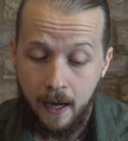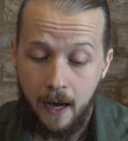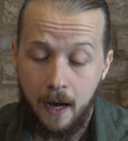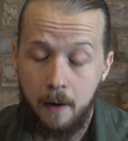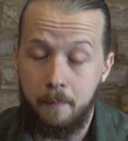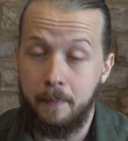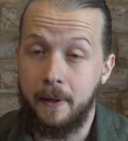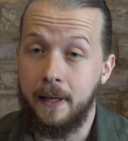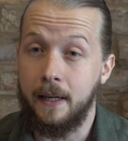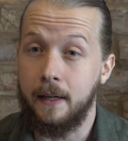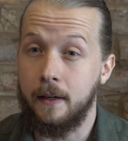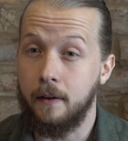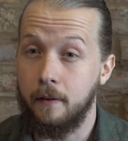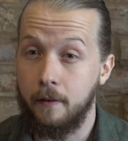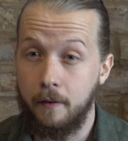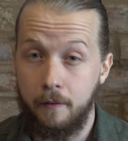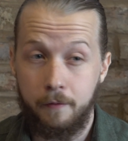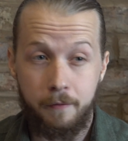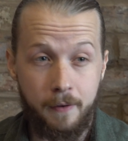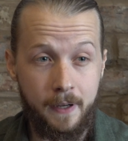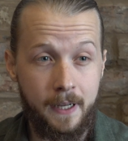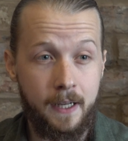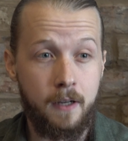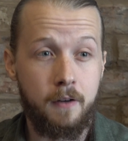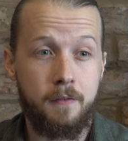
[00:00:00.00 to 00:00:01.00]
I mean,
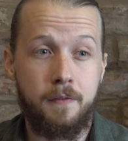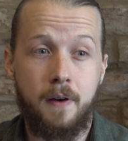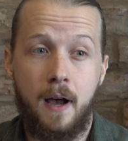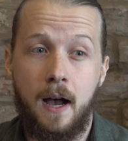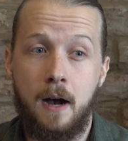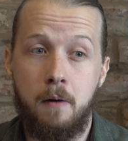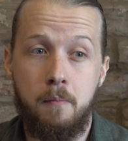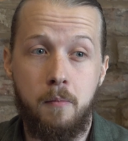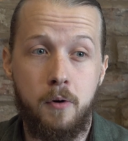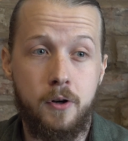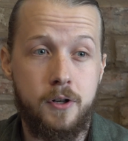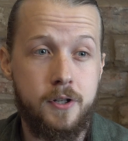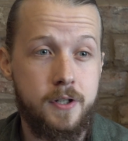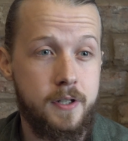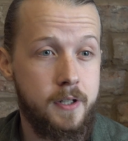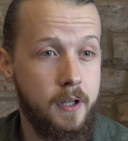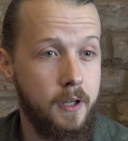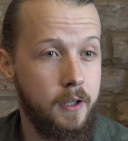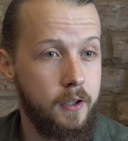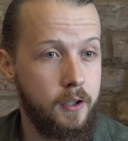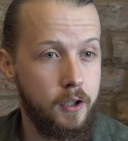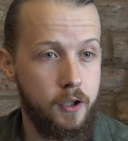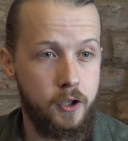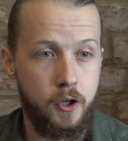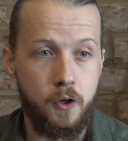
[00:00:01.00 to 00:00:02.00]
think of how much
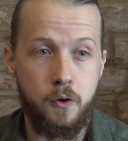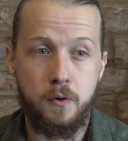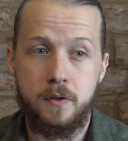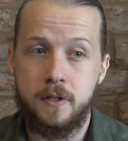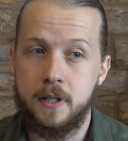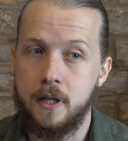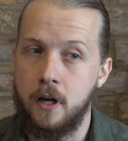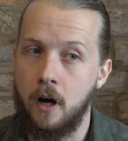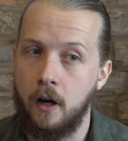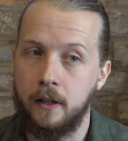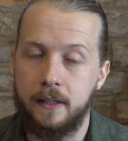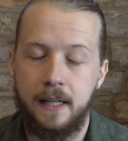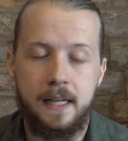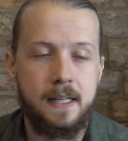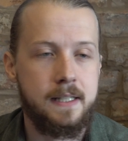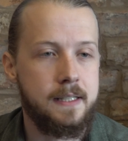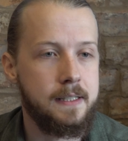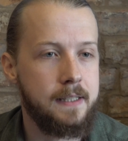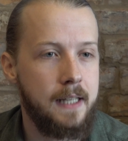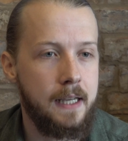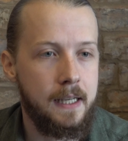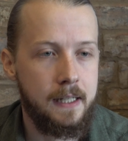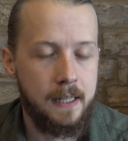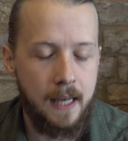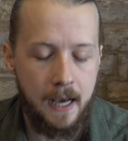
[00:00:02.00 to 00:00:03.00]
they're used in our
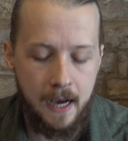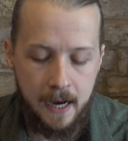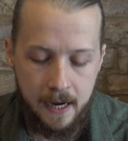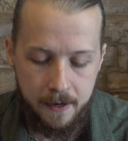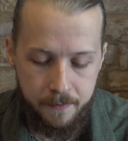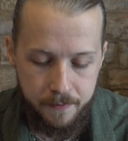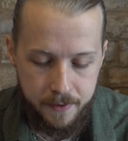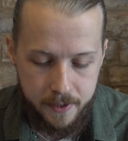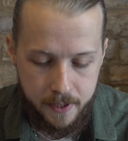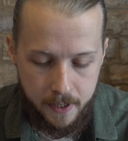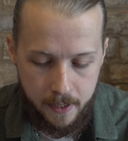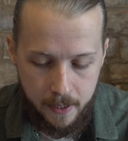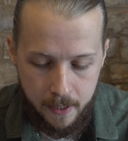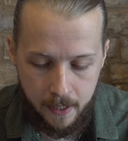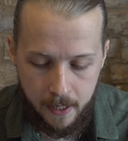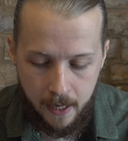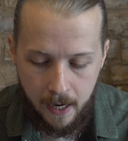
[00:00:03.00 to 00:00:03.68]
day-to-day lives.